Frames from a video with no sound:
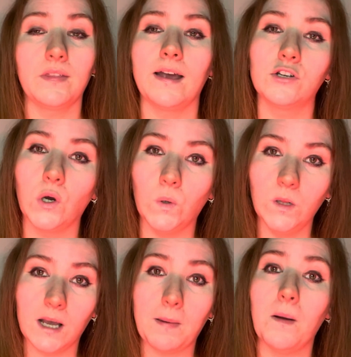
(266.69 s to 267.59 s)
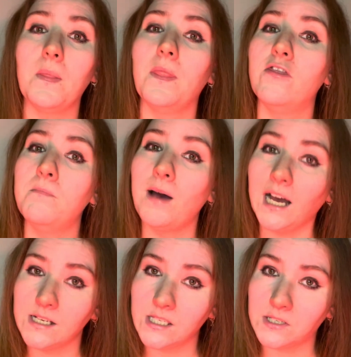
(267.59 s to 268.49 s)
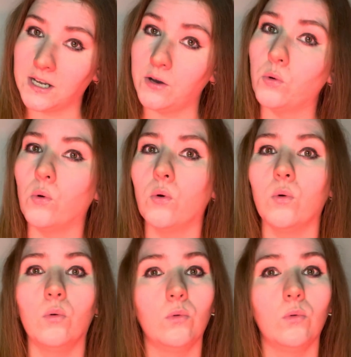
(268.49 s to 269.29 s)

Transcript: they are told about the Master, or